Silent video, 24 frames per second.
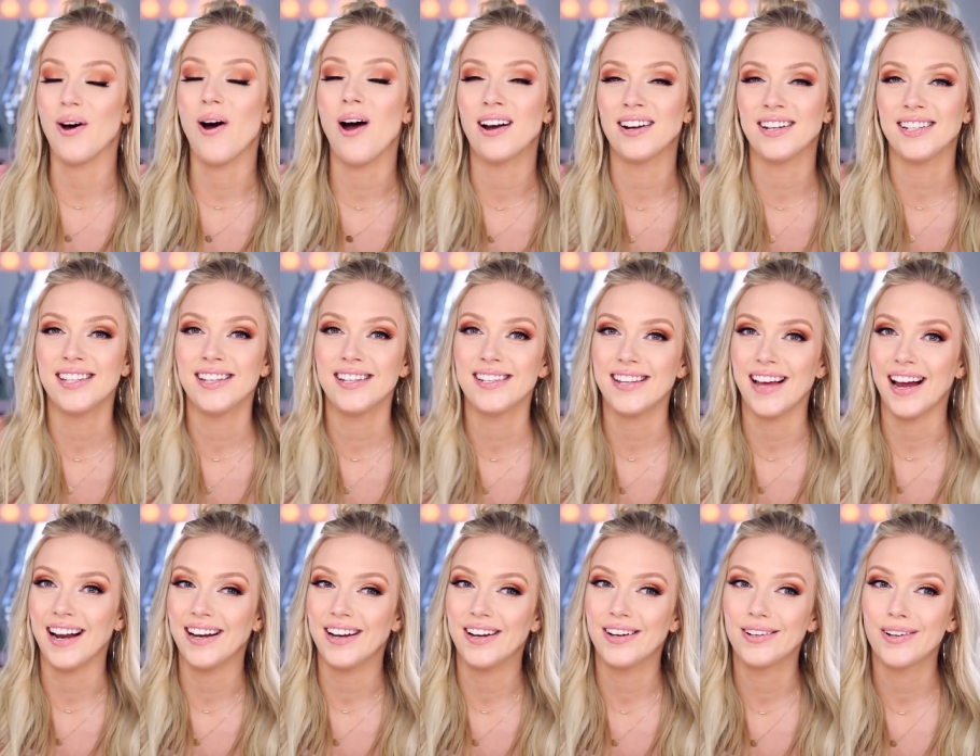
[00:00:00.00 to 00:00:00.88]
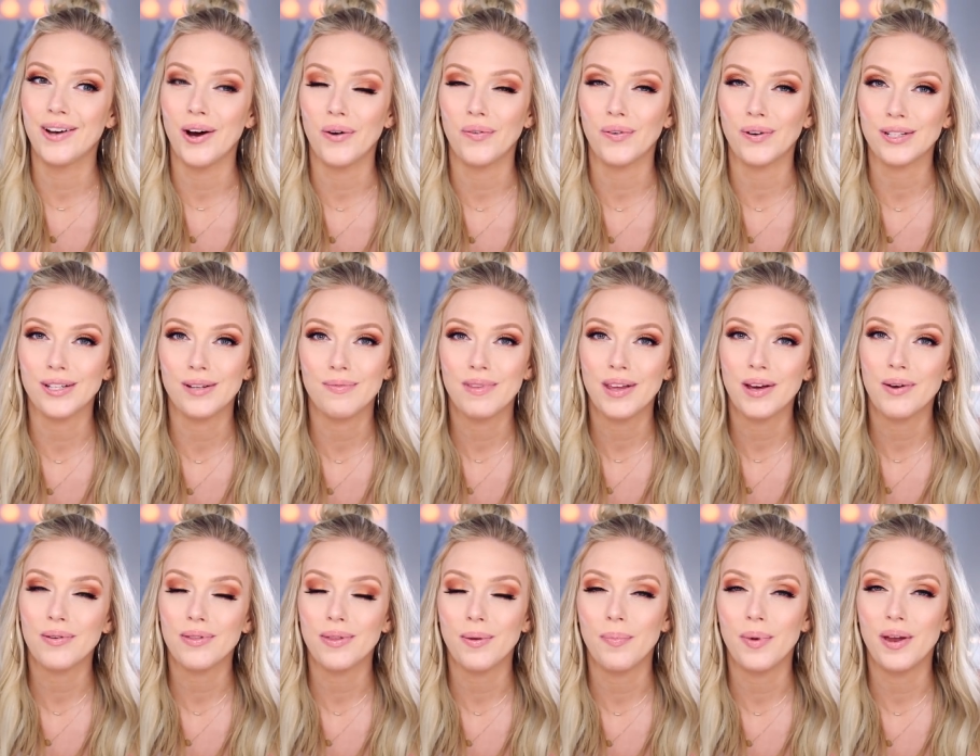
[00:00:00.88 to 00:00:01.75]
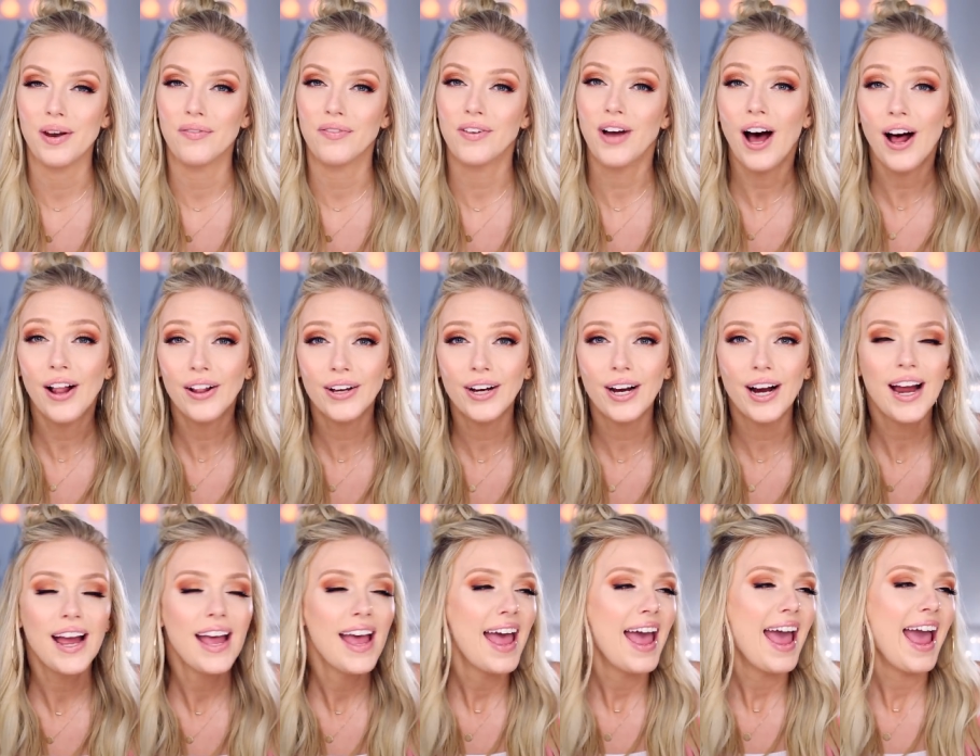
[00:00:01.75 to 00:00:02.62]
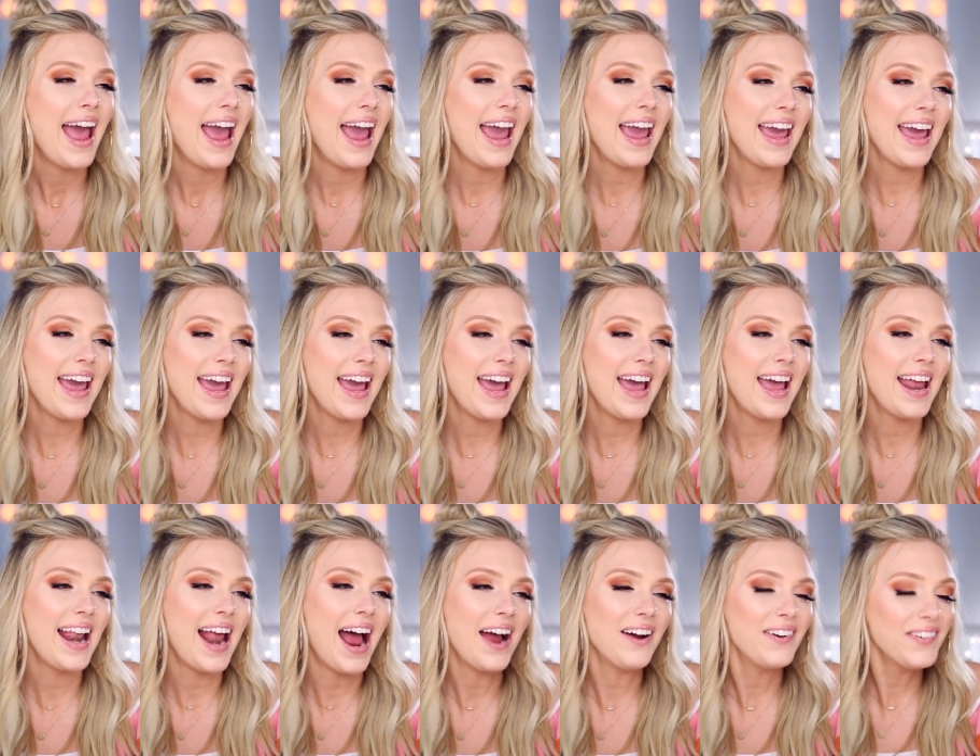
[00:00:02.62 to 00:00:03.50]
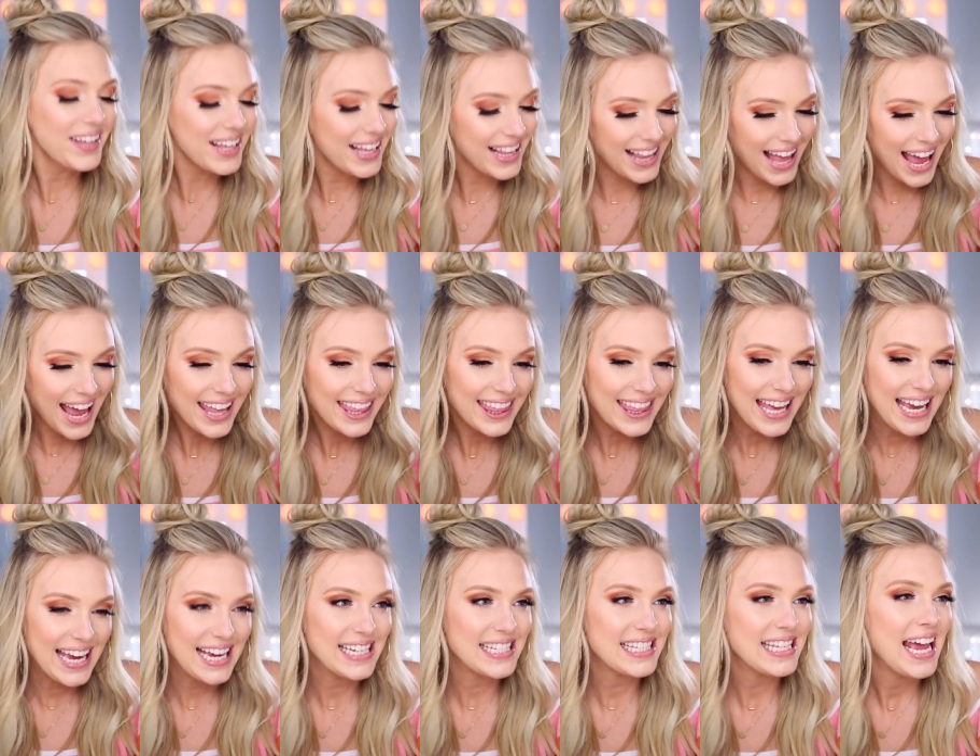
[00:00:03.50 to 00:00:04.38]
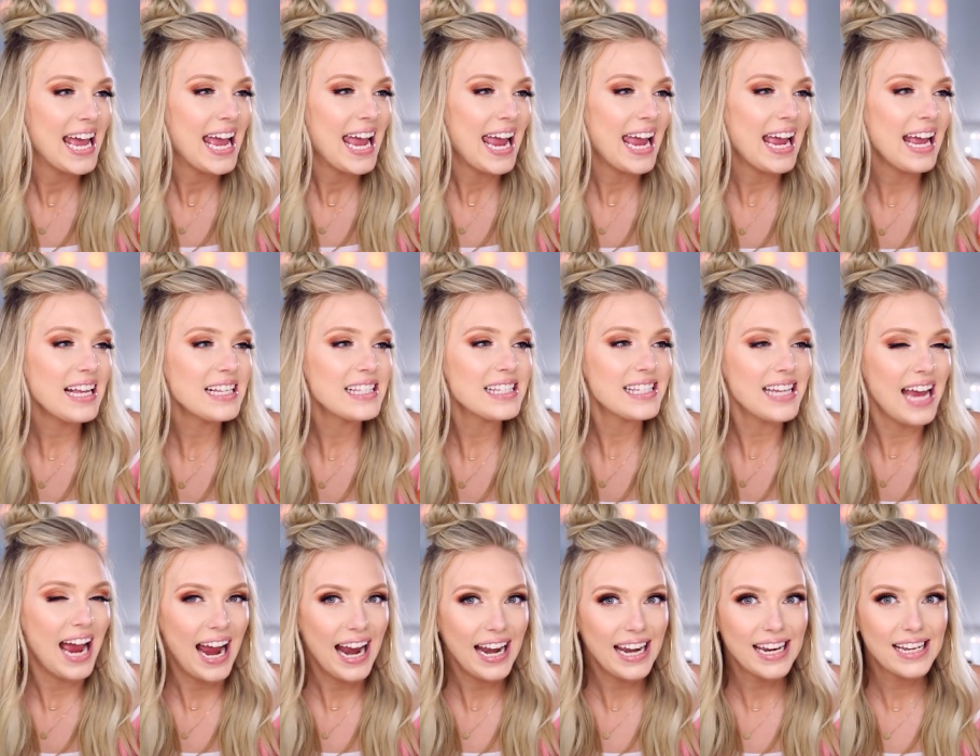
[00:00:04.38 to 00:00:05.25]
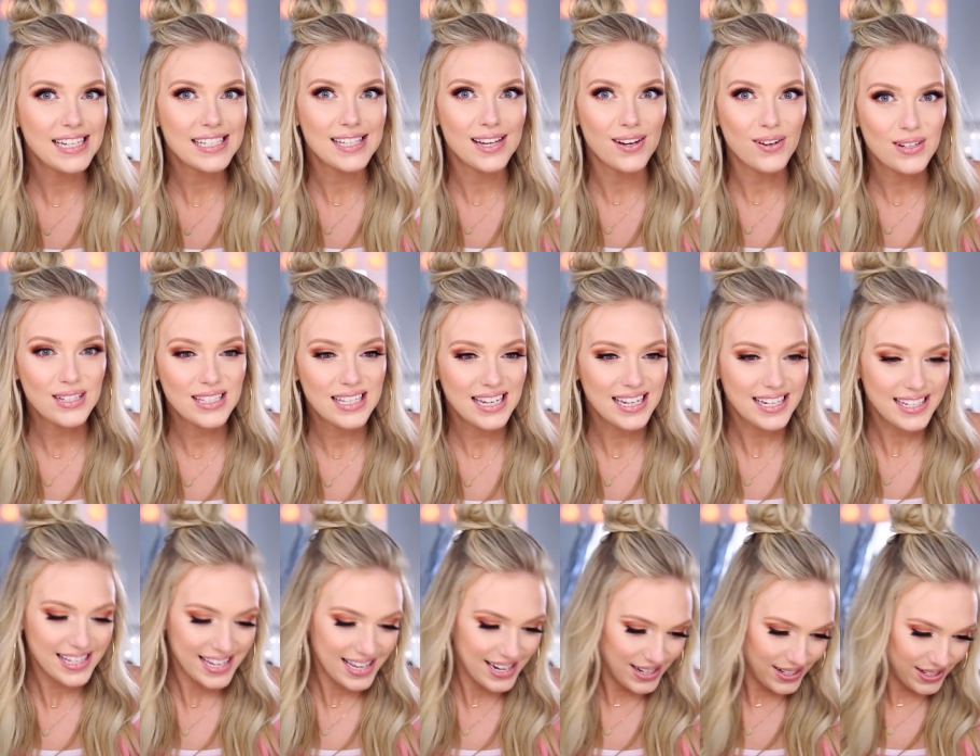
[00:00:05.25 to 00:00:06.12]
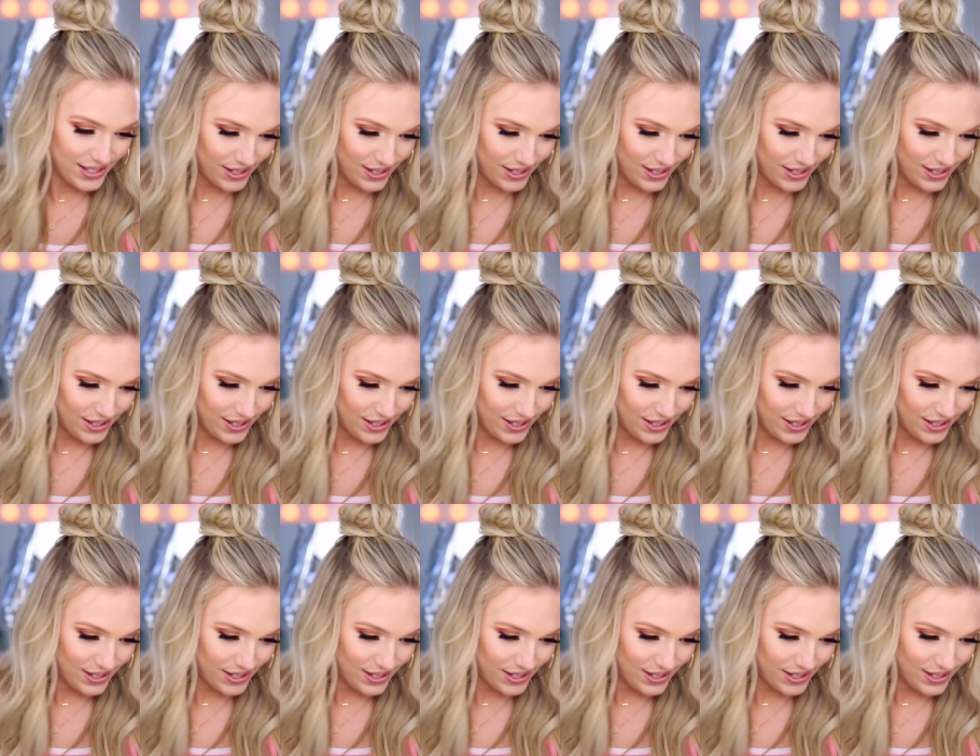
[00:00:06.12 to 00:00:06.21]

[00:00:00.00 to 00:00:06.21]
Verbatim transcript: So I just decided to go for something with a bit of color. And I really like this. It's tiny, so it's easy to